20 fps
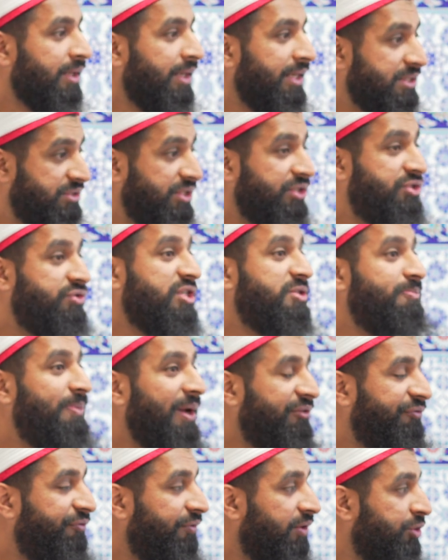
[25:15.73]
It's
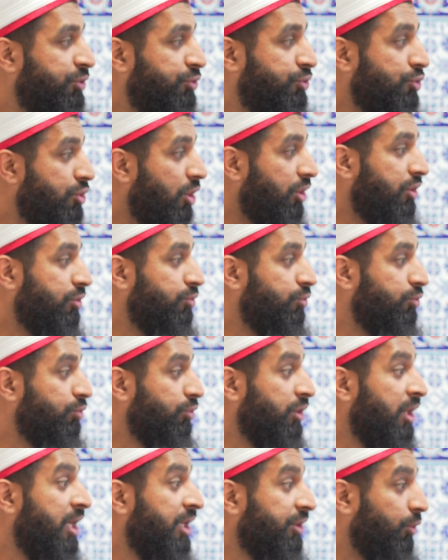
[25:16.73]
disrespectful. You should not
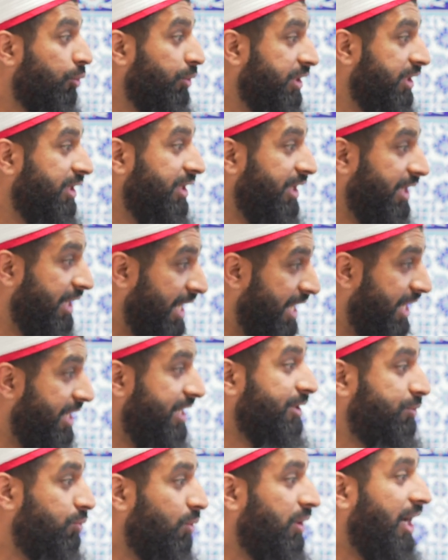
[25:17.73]
do toheen
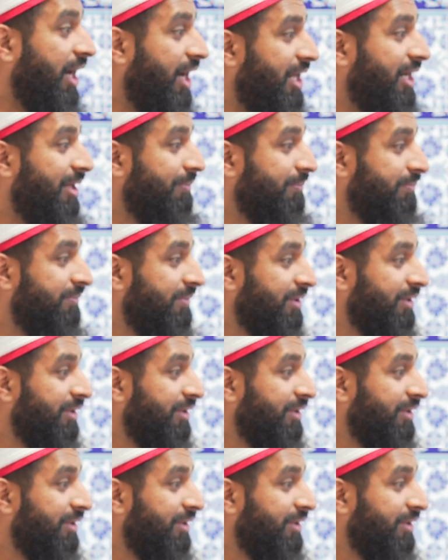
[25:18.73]
ihanatul alim.